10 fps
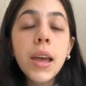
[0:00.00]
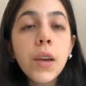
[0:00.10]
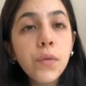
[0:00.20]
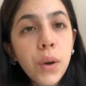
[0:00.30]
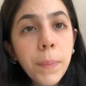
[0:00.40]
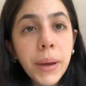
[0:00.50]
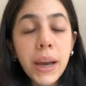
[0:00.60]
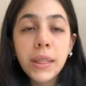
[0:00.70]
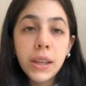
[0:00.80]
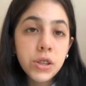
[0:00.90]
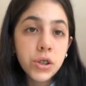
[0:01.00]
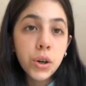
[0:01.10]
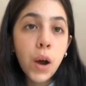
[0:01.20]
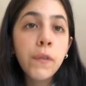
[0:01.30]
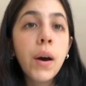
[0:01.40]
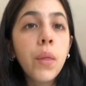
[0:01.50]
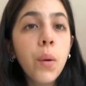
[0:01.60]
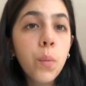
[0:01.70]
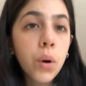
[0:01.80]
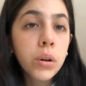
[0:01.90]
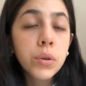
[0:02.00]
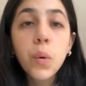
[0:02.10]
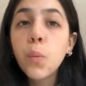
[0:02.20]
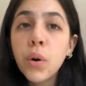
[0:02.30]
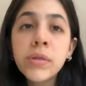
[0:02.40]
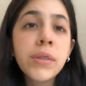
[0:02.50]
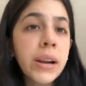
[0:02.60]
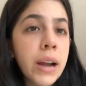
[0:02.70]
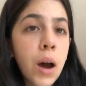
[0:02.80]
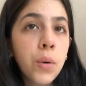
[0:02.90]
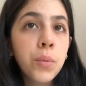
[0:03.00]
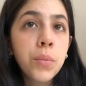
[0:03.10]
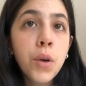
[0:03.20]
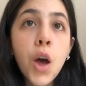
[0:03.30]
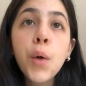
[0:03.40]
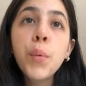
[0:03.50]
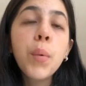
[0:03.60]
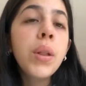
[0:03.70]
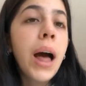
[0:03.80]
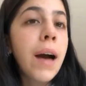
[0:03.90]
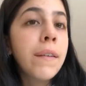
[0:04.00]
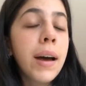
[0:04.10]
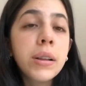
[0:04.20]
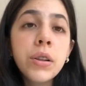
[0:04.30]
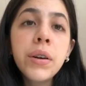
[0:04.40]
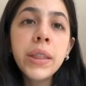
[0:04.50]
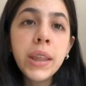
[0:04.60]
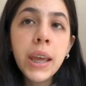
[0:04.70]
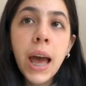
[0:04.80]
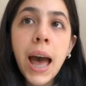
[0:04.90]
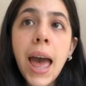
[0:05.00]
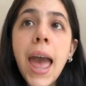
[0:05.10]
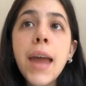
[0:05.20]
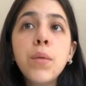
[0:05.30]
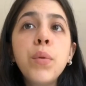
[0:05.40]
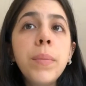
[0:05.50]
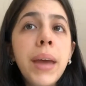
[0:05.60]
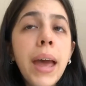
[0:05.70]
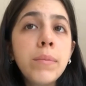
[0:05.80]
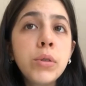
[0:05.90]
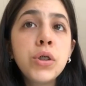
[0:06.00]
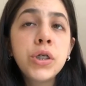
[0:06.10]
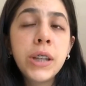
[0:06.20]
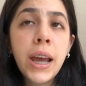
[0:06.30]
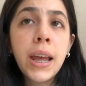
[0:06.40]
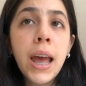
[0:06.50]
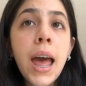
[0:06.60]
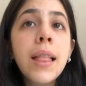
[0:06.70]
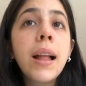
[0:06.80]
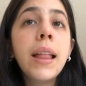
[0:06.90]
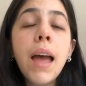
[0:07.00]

If we pay attention of how the world works right now, we will have a clear idea and we'll be able to say that